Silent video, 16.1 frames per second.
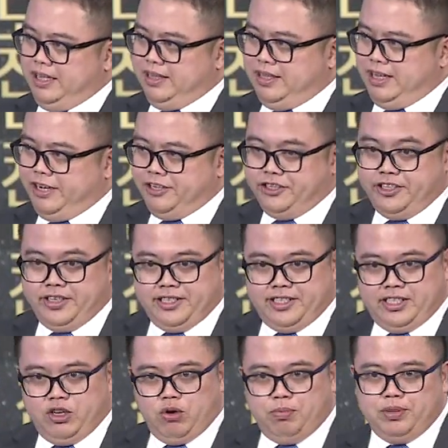there is a
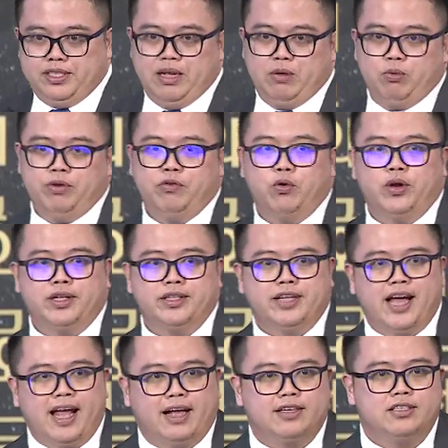0% withholding
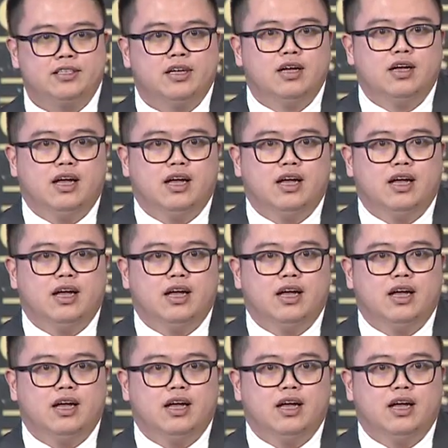tax.